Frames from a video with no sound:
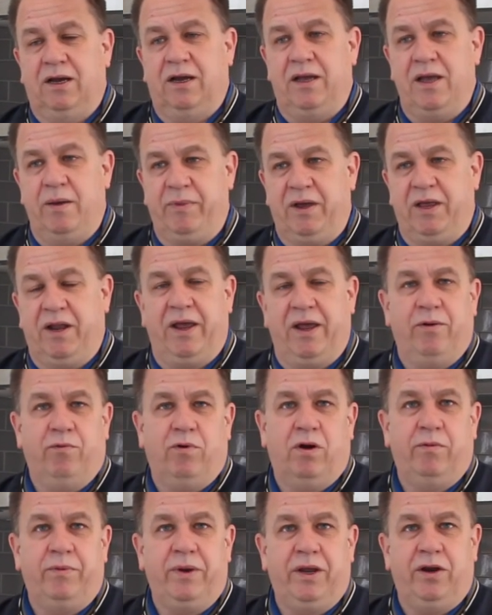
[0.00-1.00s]
emulate
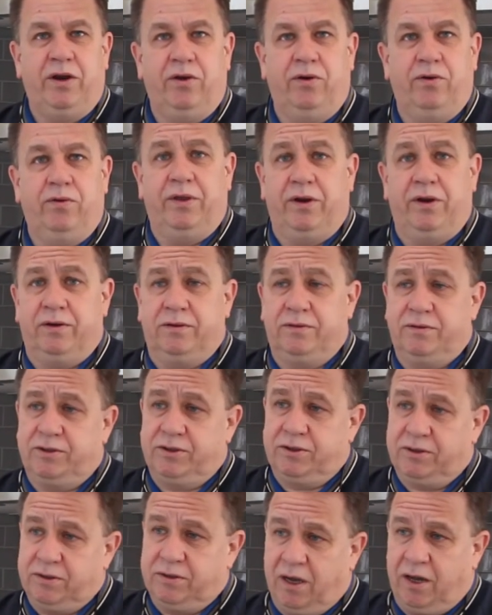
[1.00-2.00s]
what we do,
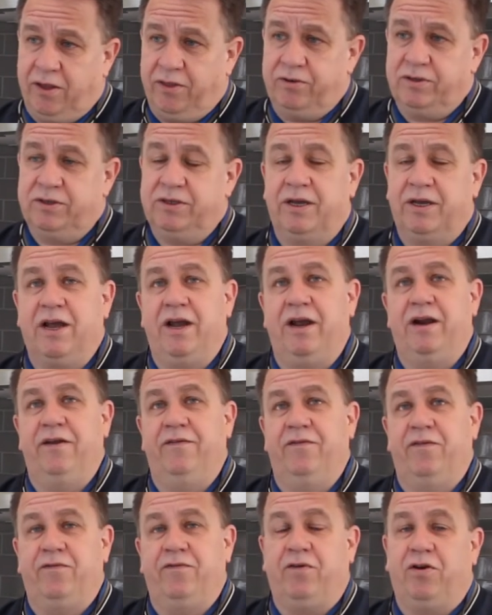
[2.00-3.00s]
there's others that kind of
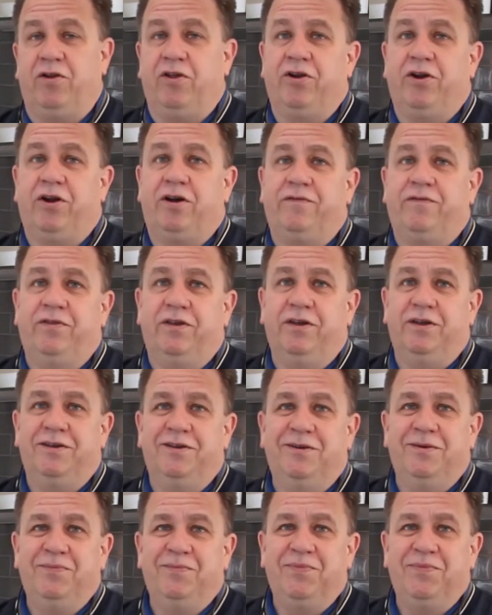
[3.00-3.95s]
have fallen off the